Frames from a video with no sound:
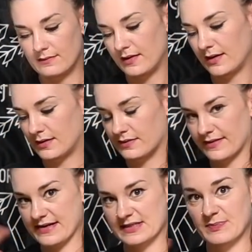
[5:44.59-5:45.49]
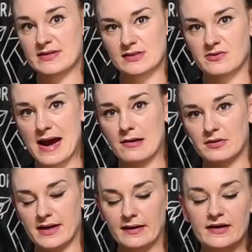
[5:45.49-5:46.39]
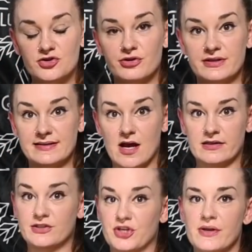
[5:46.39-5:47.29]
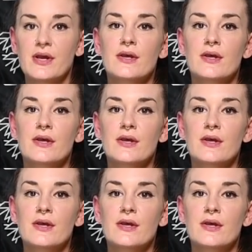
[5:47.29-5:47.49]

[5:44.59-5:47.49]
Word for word: and that spins it around and introduces oxygen.